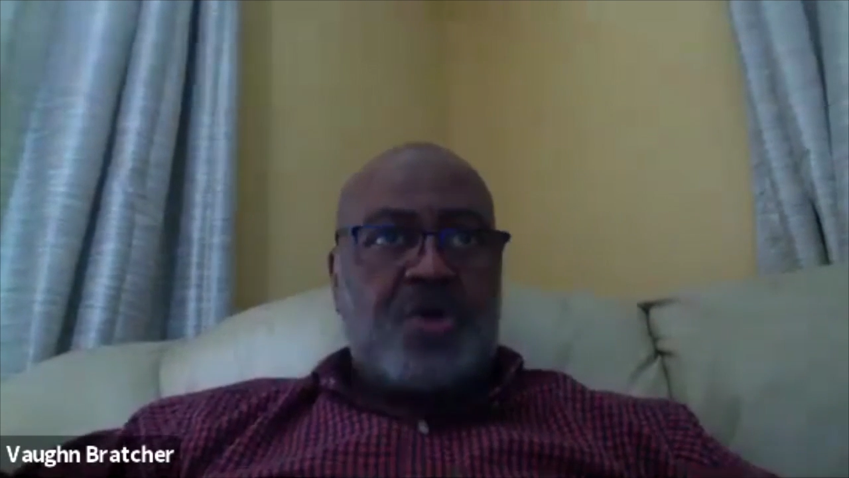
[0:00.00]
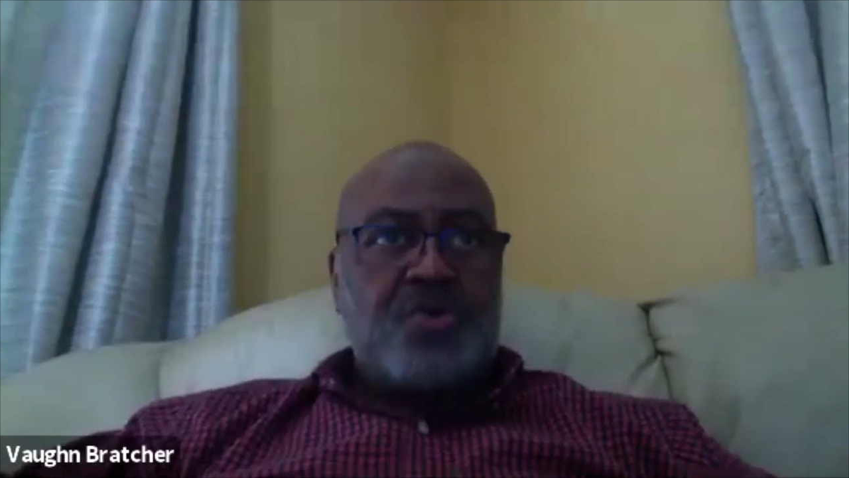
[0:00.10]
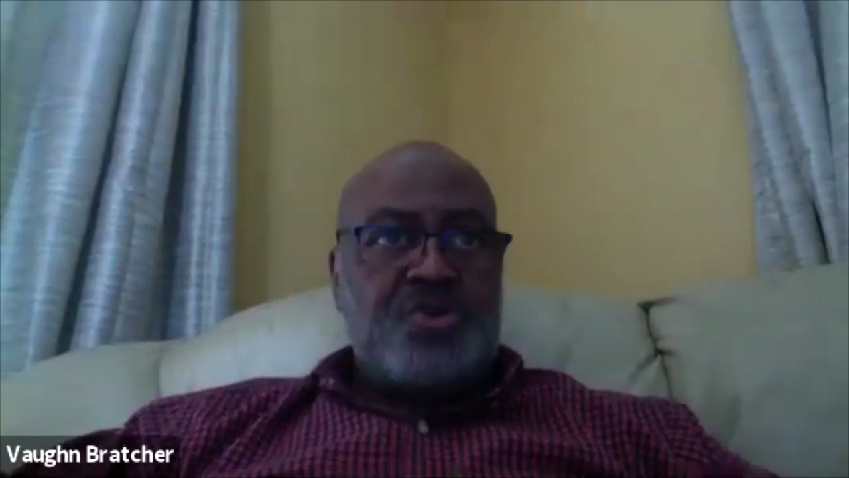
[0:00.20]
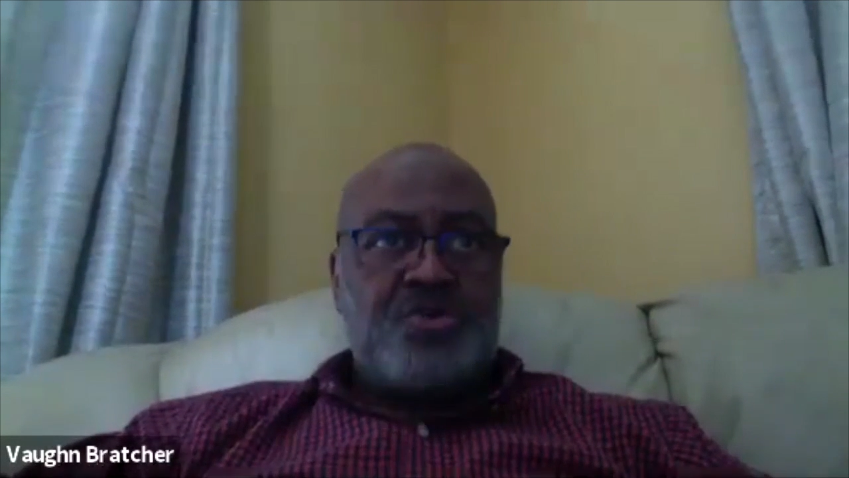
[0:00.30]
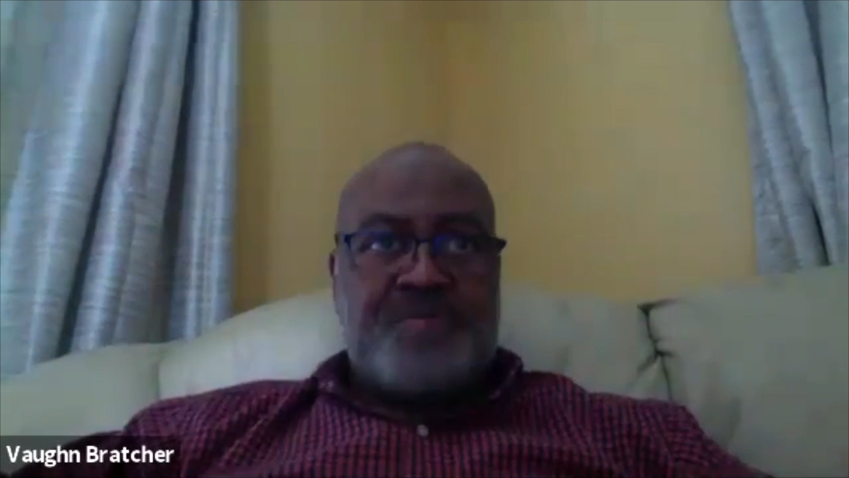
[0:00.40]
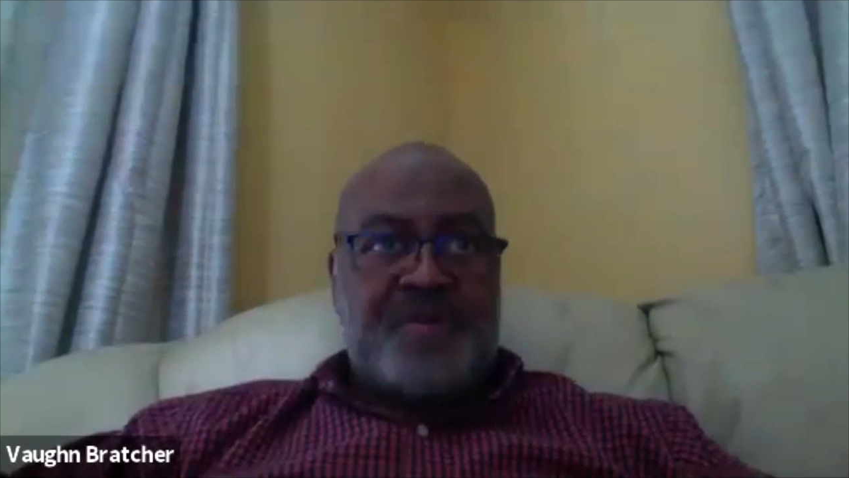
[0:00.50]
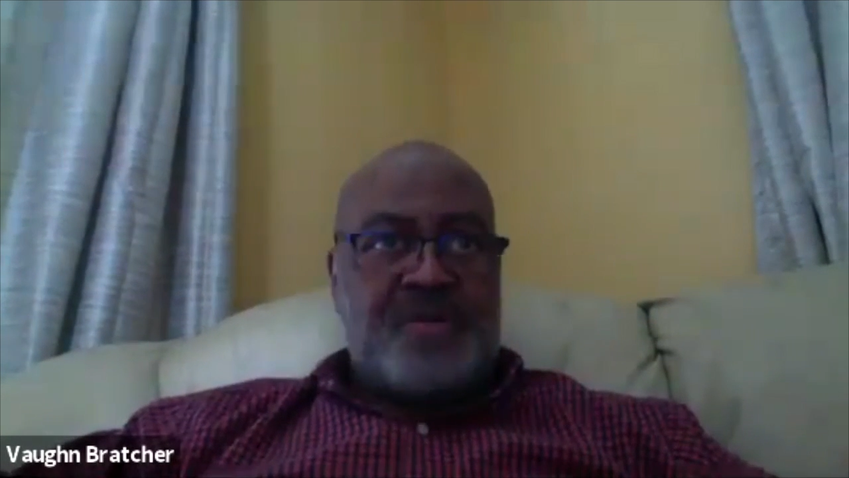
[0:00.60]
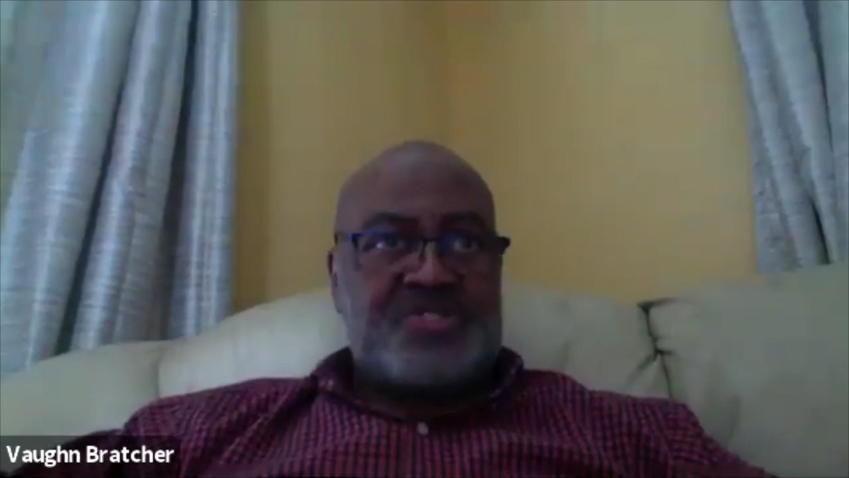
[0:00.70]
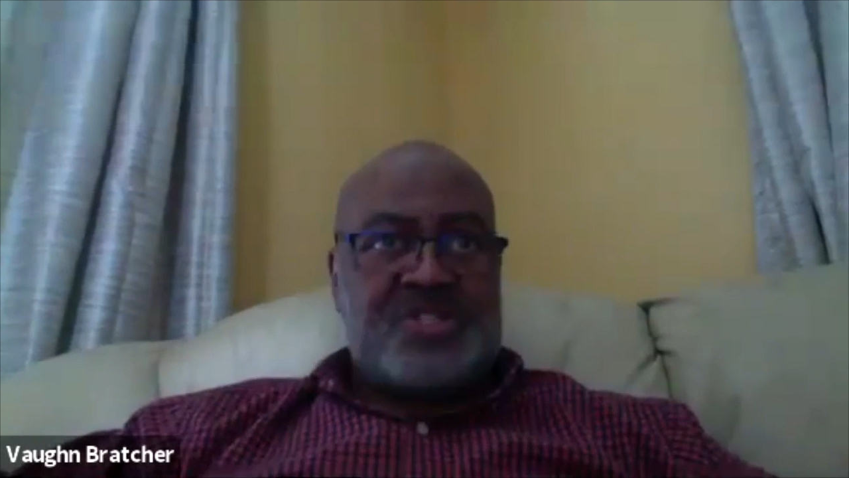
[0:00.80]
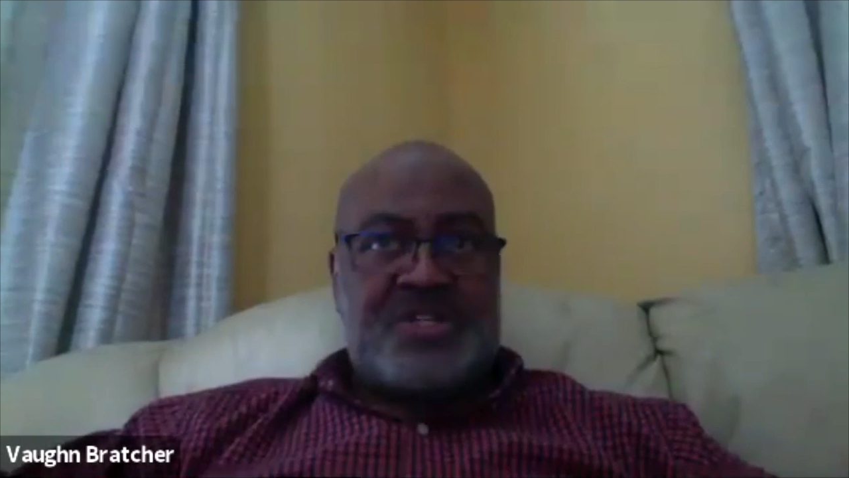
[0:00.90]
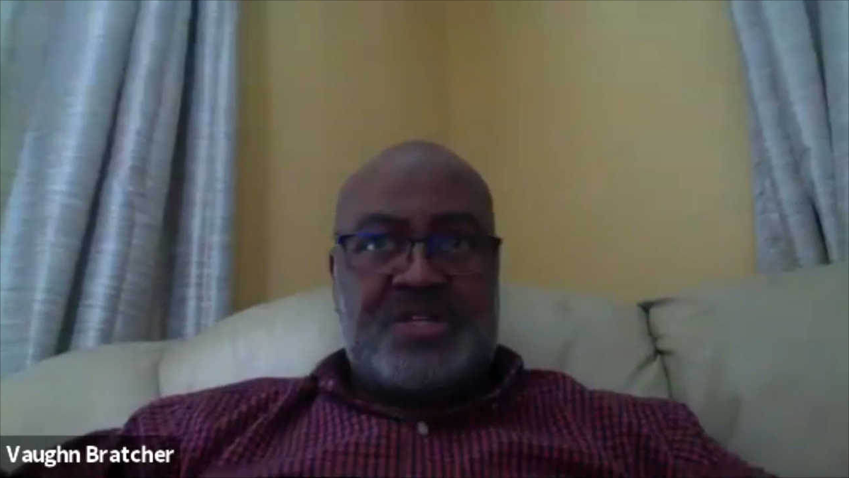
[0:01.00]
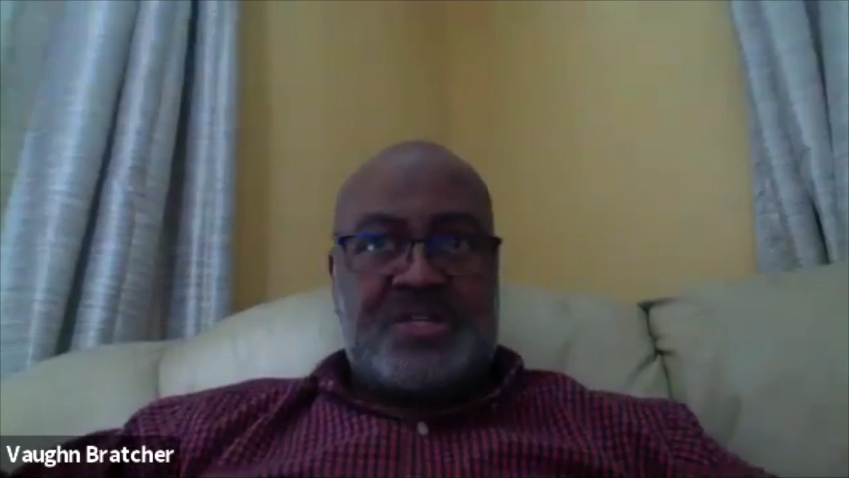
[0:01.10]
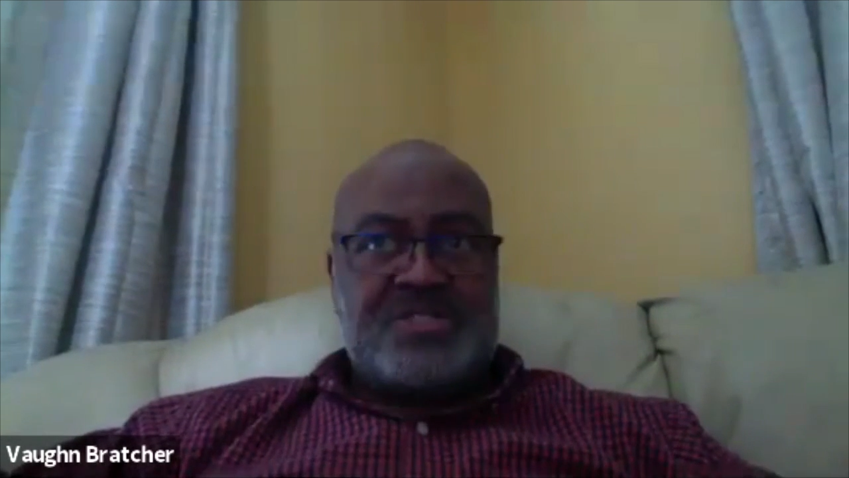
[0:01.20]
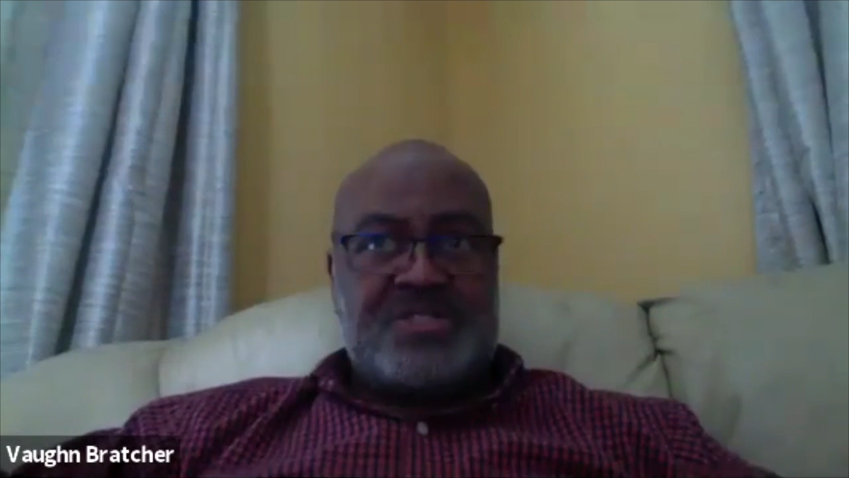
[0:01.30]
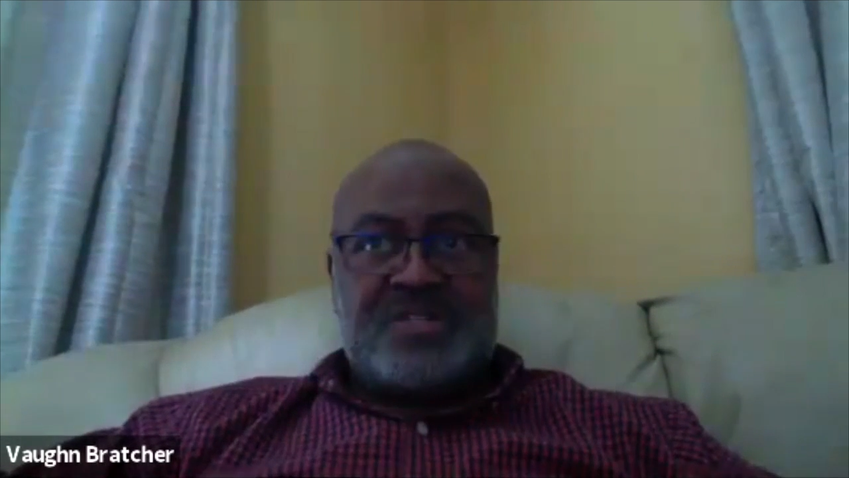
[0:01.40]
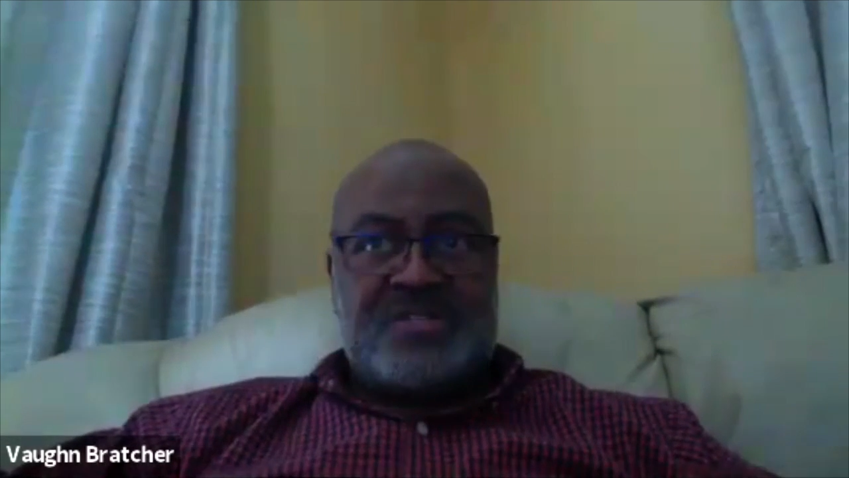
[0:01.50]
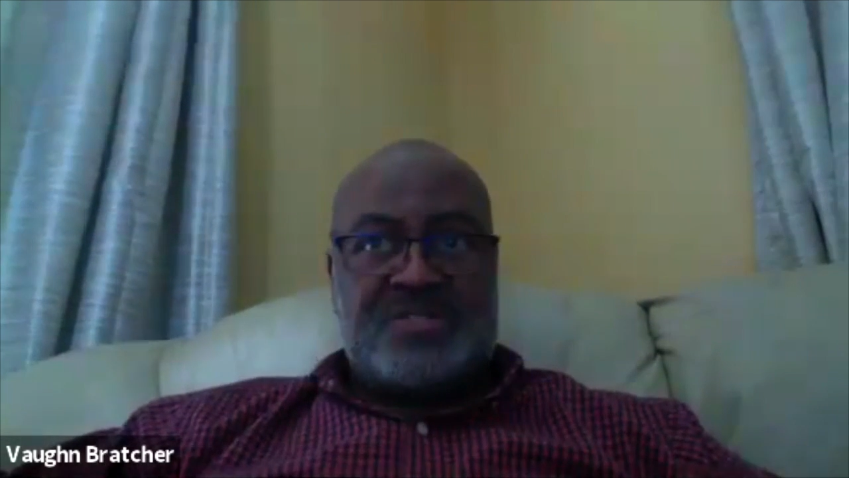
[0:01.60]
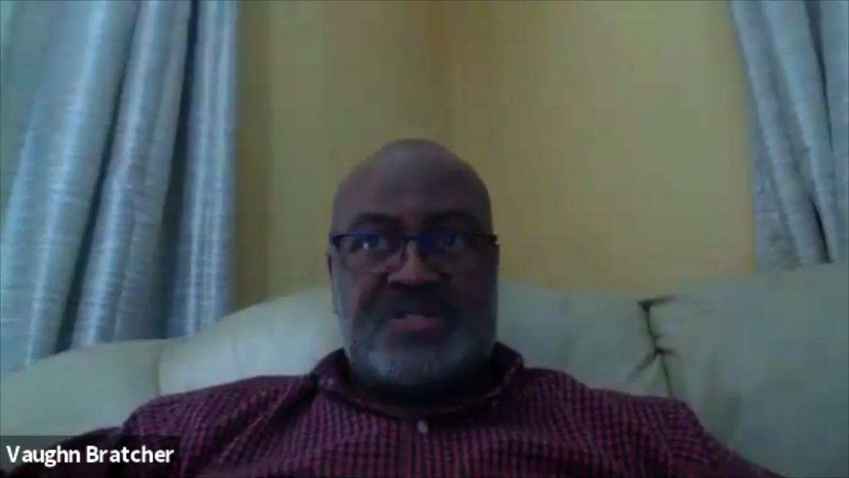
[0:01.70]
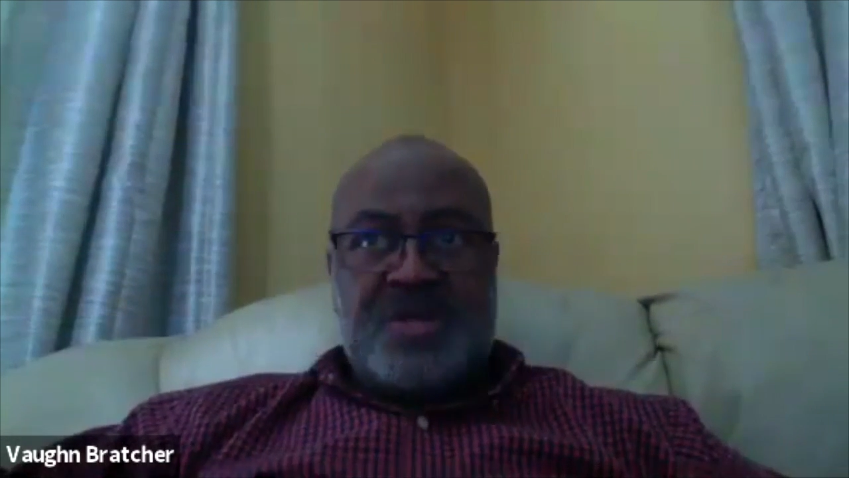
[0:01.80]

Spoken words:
whole universe is